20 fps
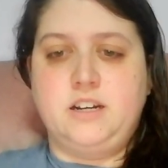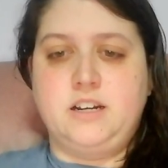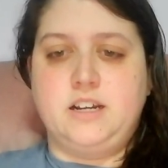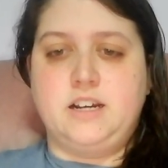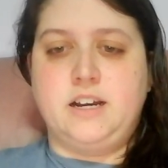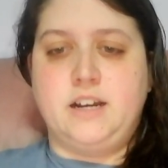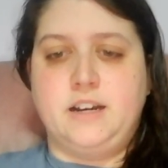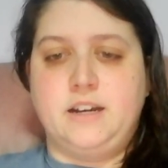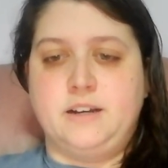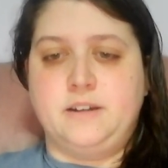
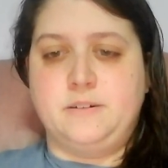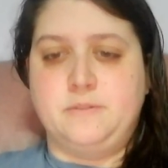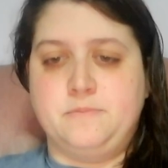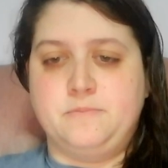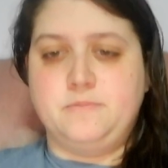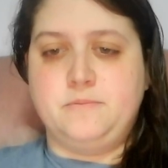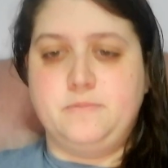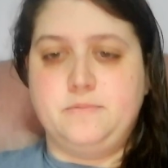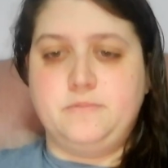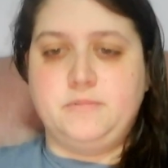
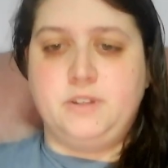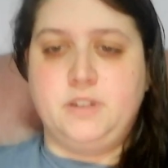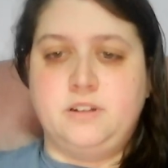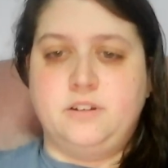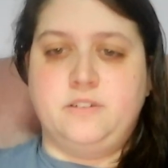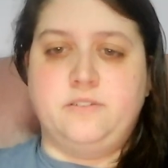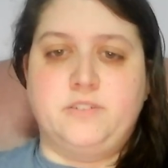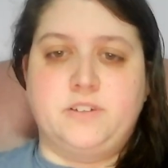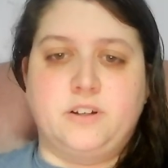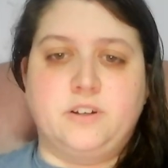
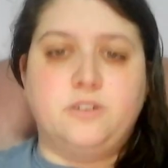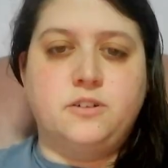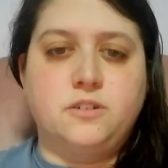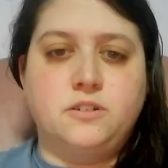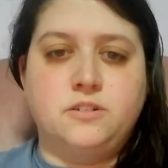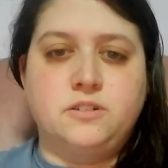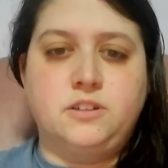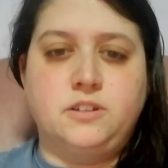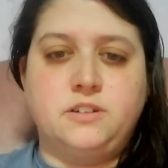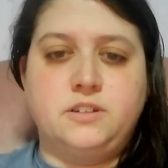if you're
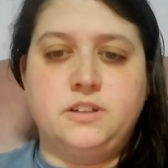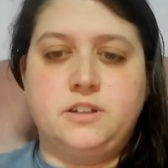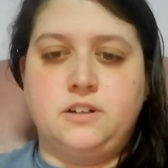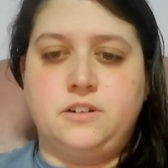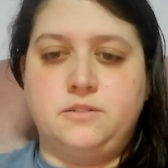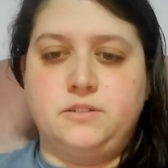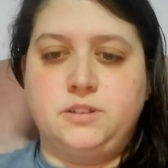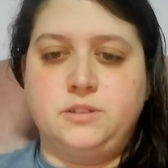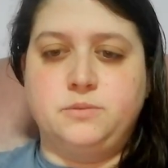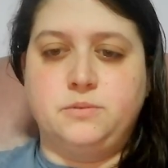cold, you could
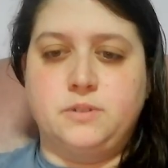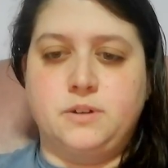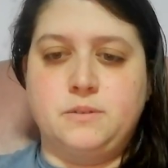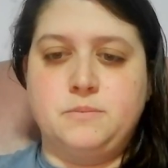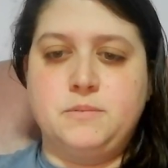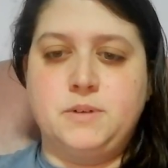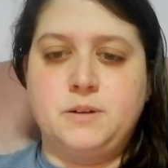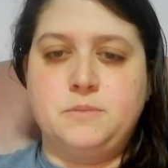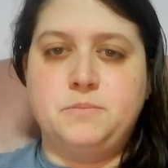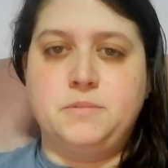always
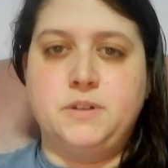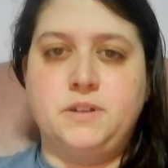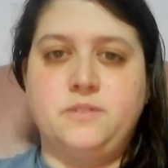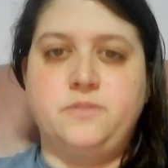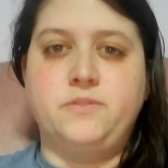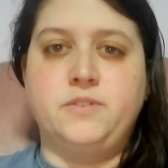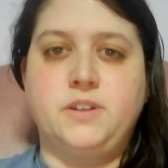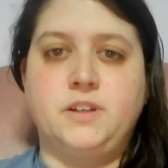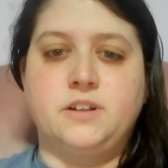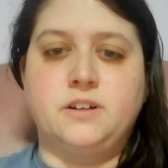warm up. But
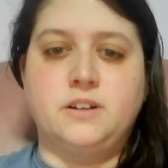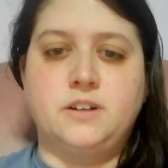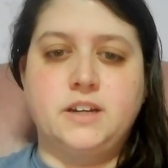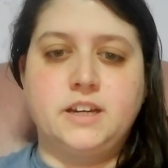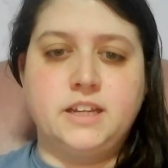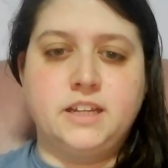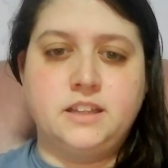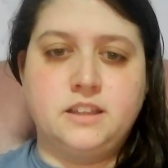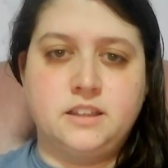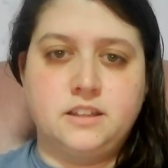if you're
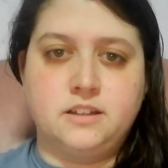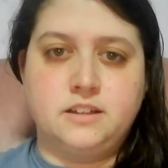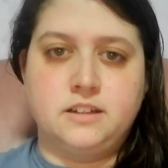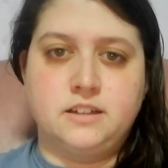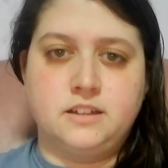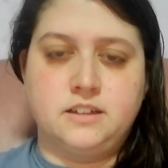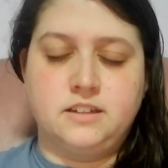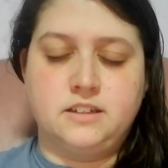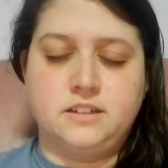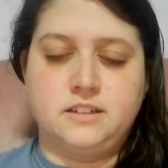in
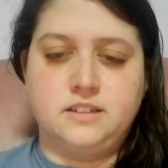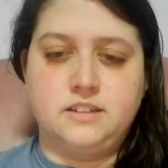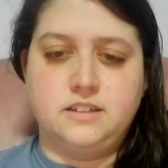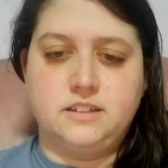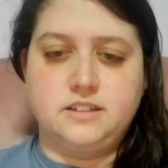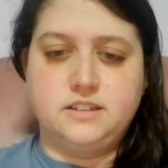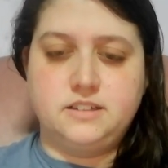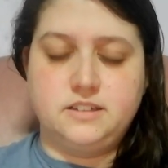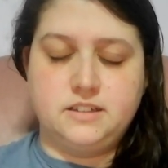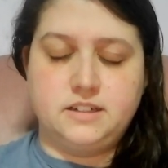the,
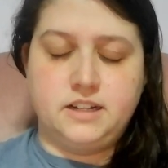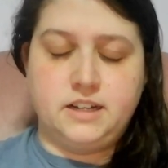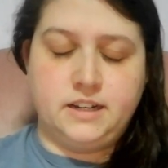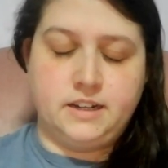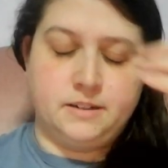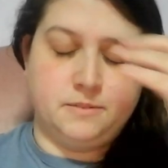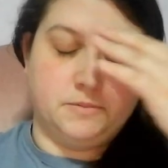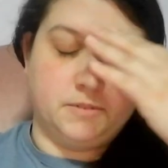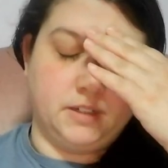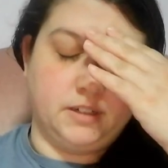
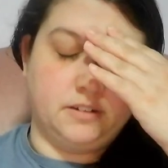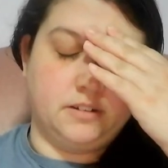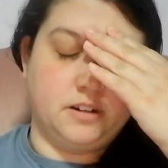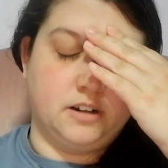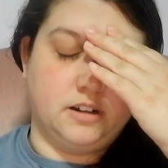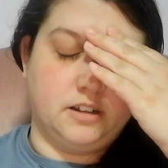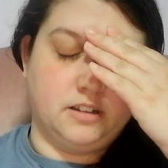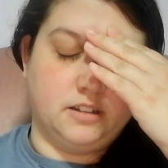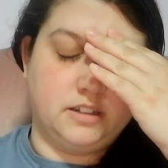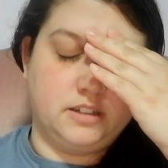what do you
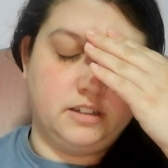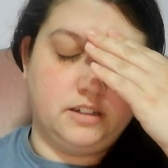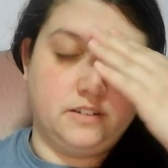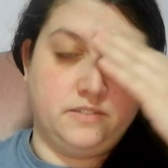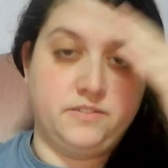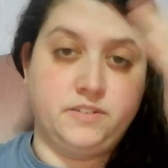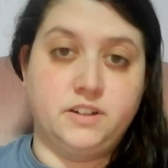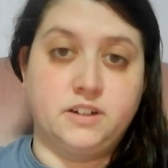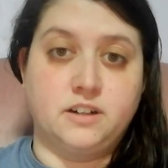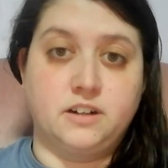call it?
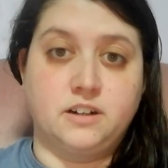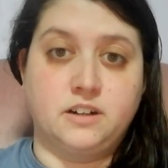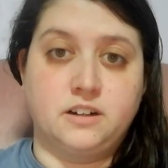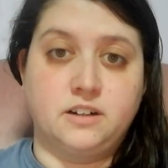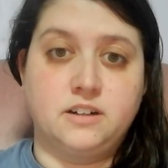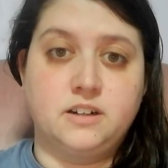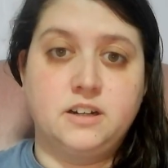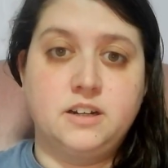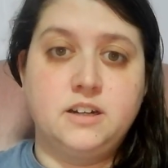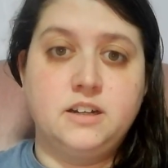If
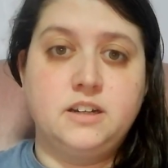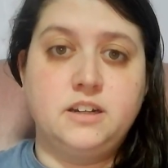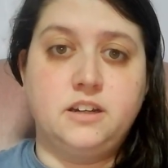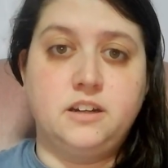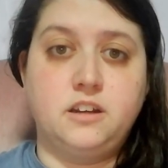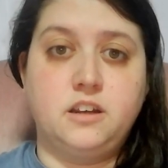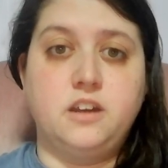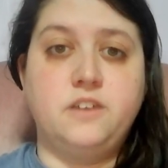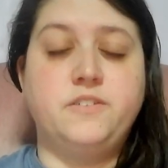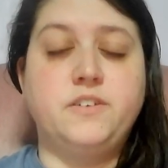
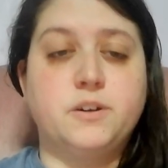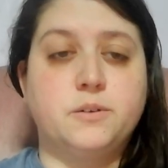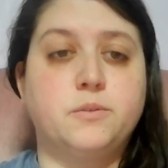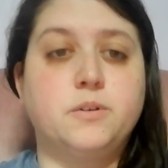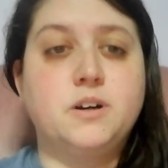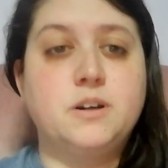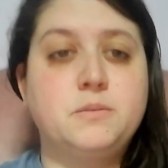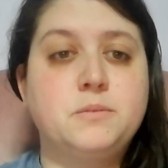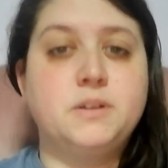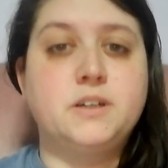you're
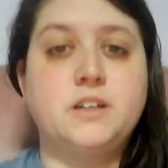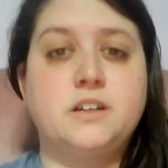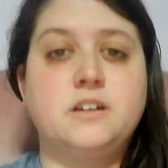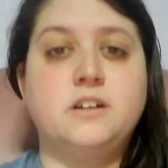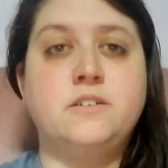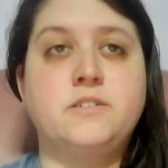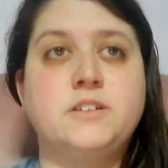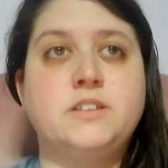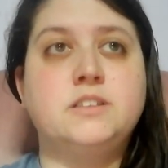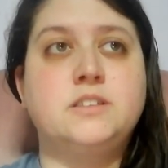warm,
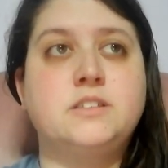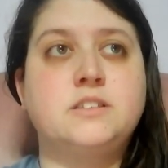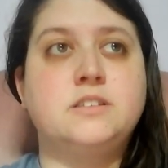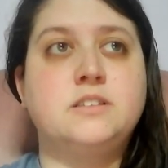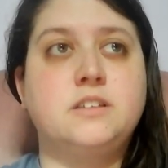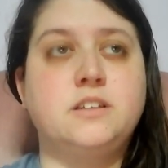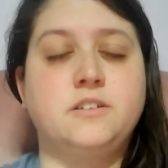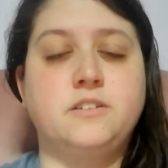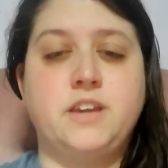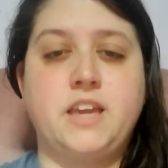
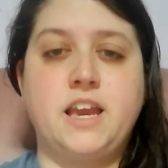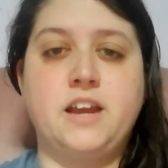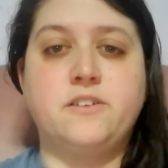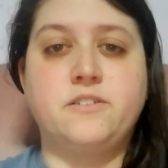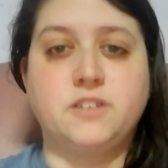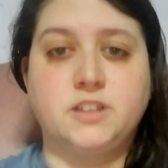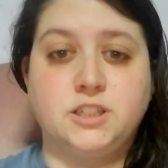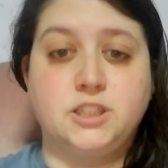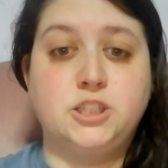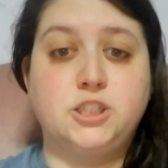you can't
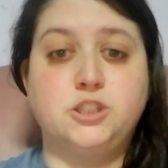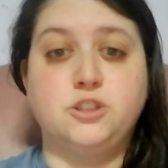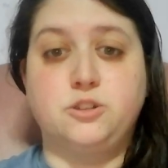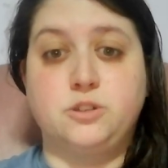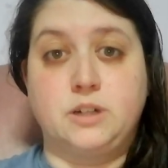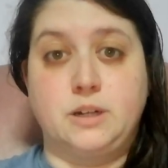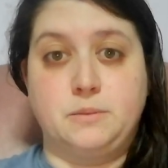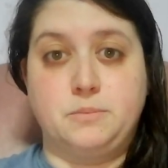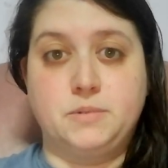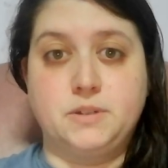really
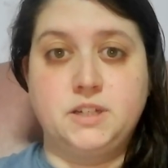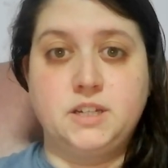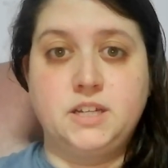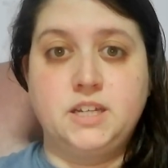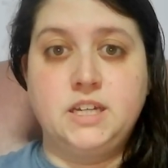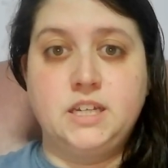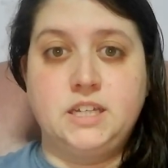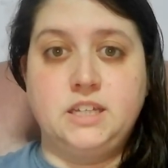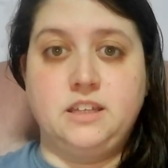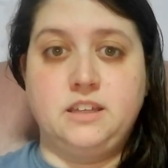strip.
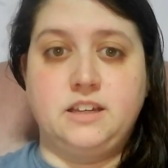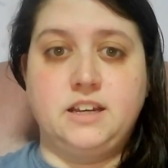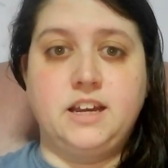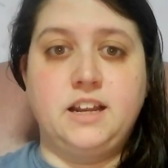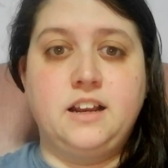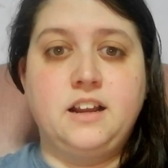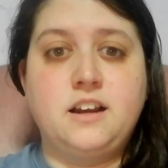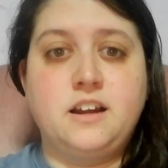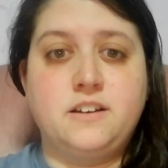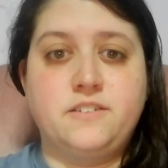You
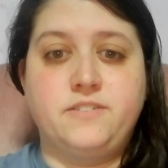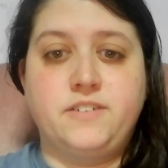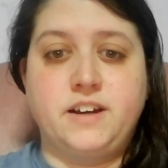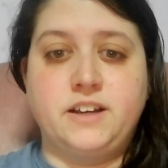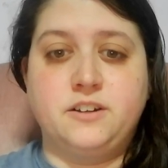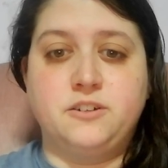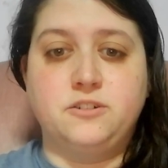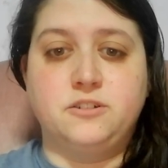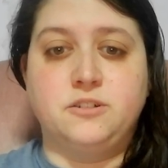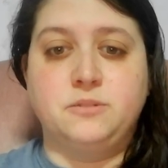kind of gotta
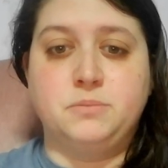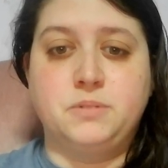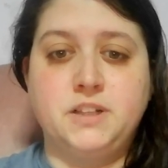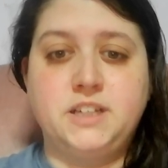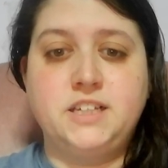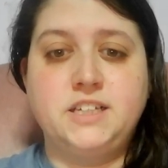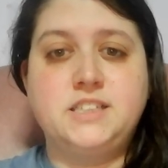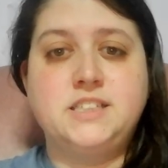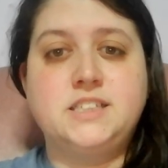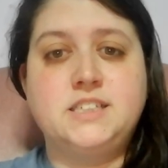find cool
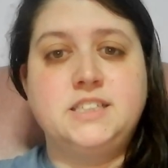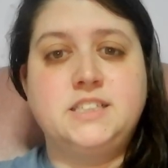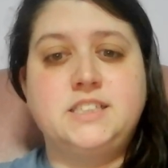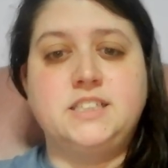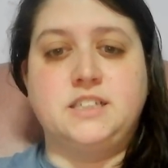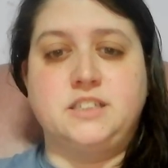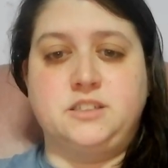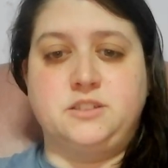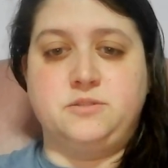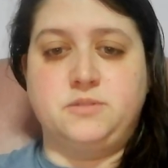places,
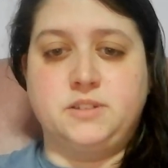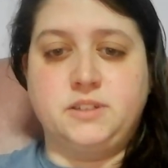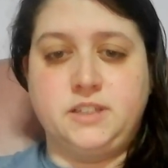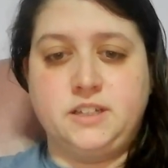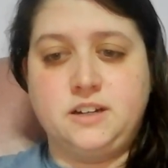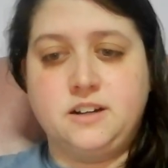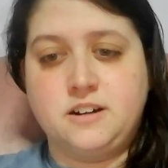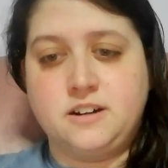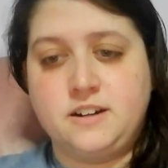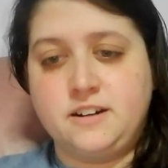and it's really
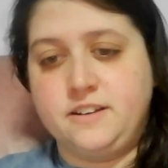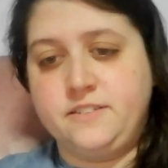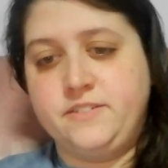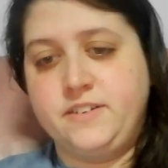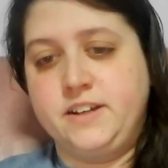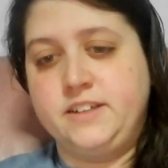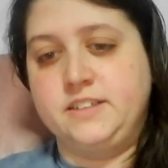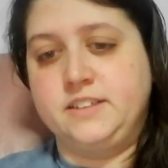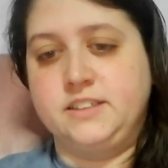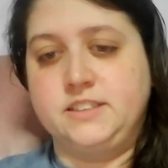hard, I
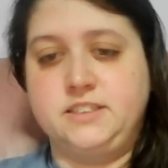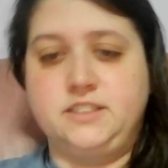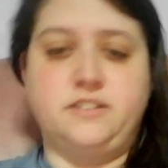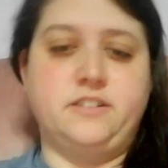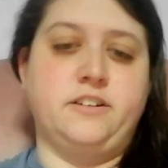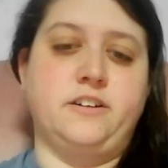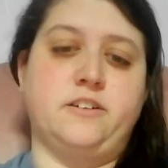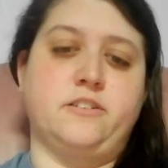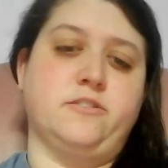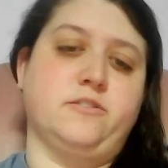find, unless you're
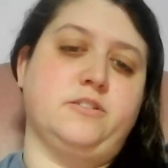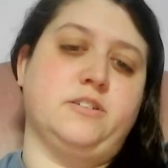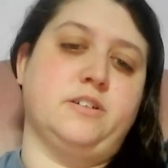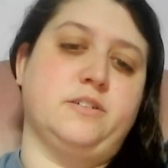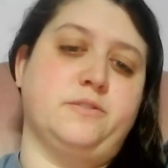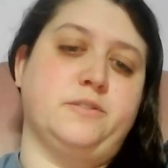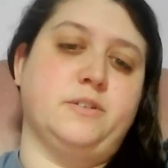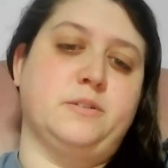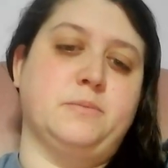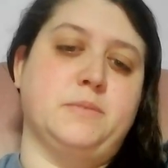in your
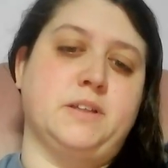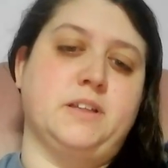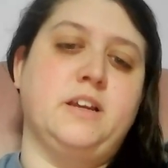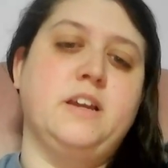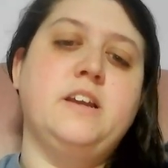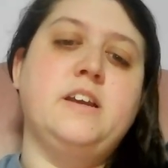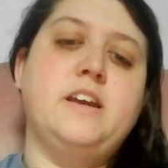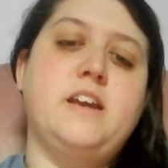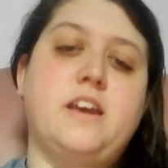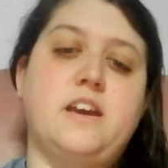hotel room,
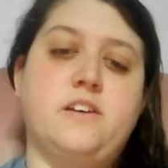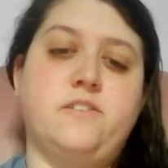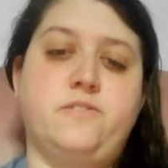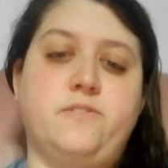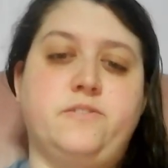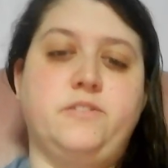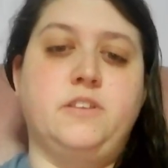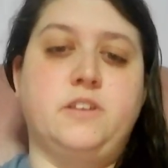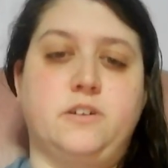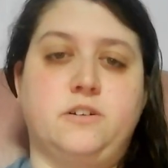if
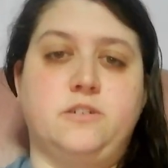the